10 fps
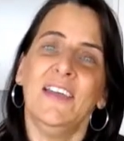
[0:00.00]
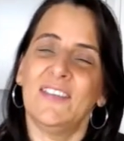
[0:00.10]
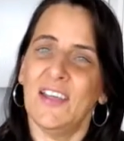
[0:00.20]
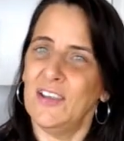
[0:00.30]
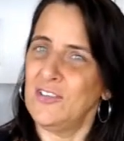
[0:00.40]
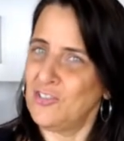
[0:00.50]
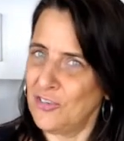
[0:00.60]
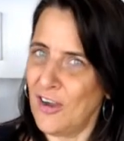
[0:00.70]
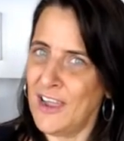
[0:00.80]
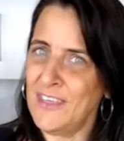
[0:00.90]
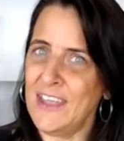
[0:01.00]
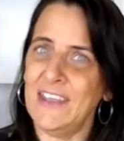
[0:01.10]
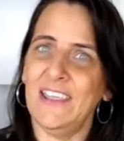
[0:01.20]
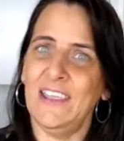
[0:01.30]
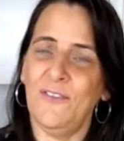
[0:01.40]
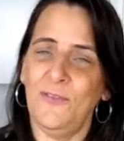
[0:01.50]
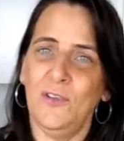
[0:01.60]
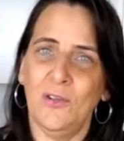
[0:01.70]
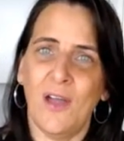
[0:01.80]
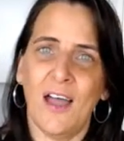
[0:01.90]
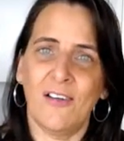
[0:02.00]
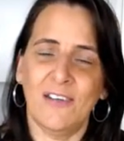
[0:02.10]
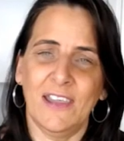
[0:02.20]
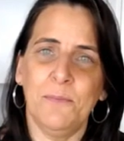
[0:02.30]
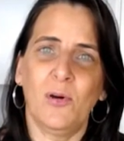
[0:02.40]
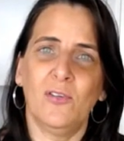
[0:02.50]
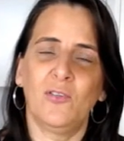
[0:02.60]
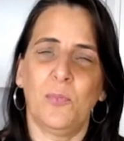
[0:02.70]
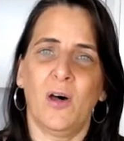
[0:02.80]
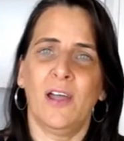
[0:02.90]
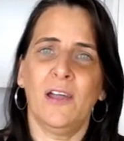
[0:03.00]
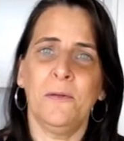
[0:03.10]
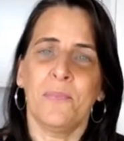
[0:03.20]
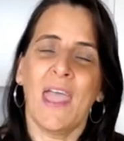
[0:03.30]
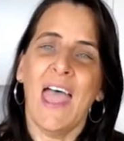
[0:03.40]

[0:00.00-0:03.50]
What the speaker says: So try that if you are an impulse buyer